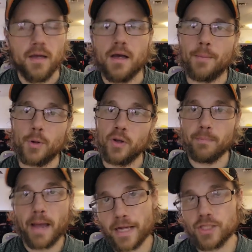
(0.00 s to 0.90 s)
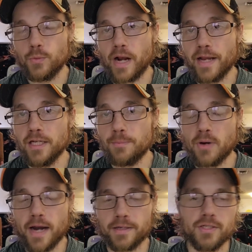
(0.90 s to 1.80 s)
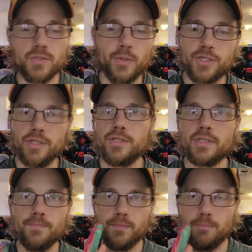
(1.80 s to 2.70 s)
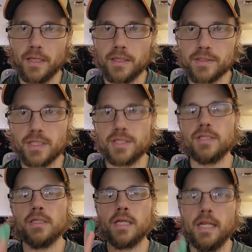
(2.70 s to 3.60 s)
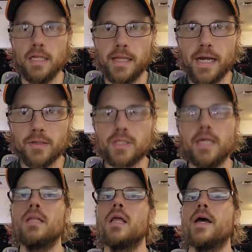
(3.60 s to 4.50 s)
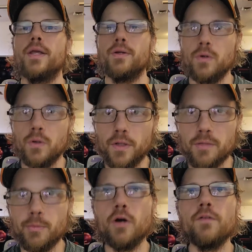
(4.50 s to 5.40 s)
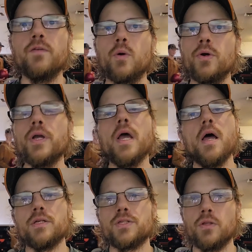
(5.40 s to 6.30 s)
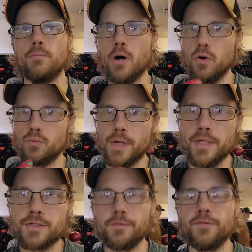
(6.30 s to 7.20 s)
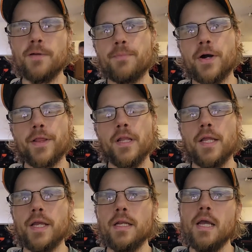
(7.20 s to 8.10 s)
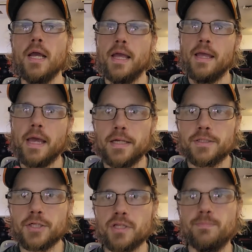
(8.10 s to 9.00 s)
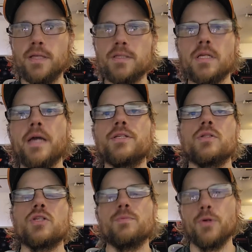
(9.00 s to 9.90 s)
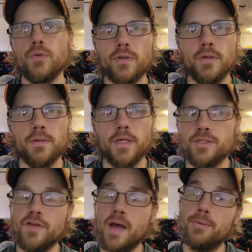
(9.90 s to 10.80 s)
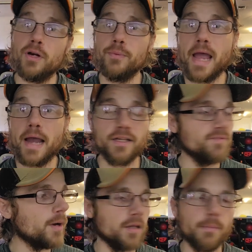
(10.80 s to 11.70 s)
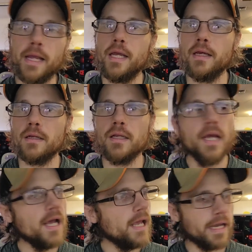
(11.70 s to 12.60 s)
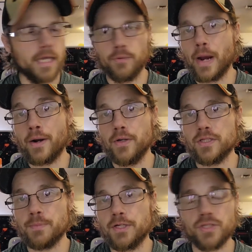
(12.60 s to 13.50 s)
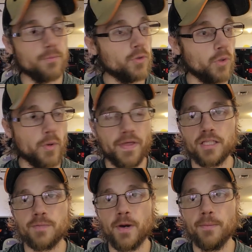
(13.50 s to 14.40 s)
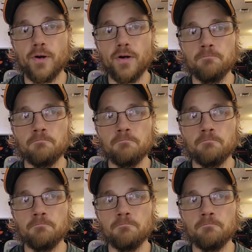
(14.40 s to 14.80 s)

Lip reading: I'm going back to what I need to practice, which is being consistent, hitting the outside line, rolling the ball forward so the ball reads the front part of the lane and enters the pins nice and smooth. Because if I put a reactive ball in my hand and get around it as much as I'm doing with that spare ball,